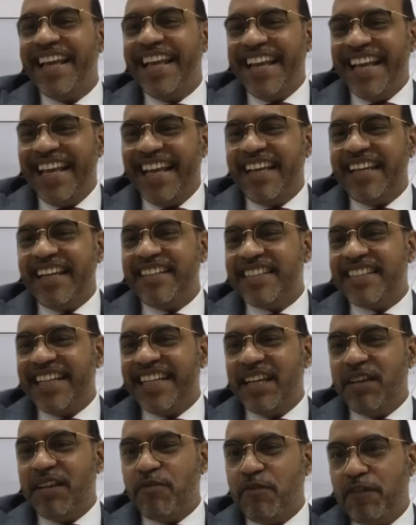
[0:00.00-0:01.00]
And
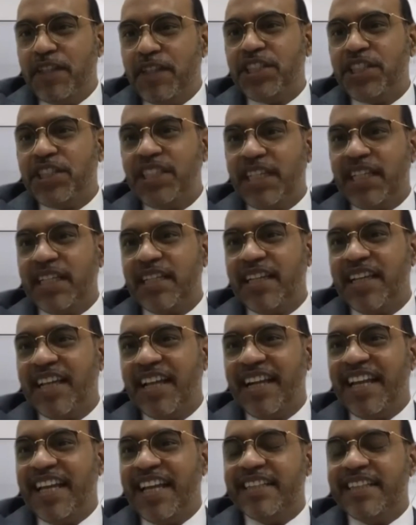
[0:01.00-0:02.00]
phishing,
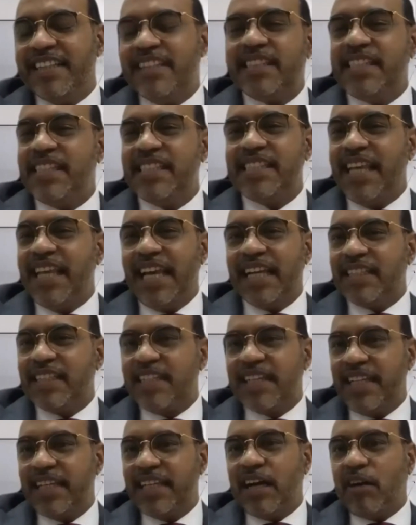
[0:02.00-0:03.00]
this is
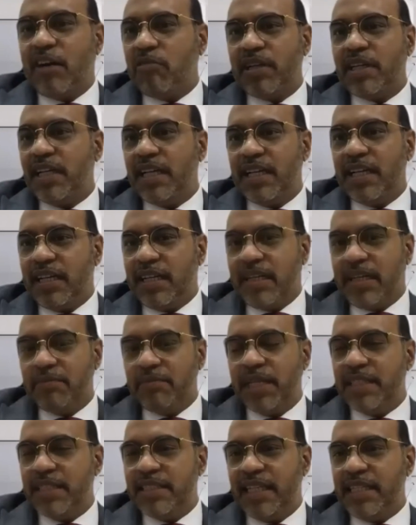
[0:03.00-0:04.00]
attacking our
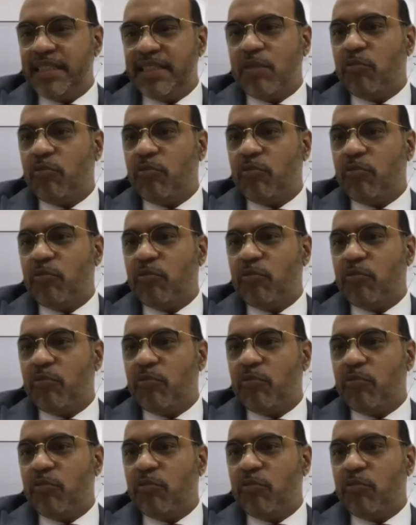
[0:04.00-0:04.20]
data,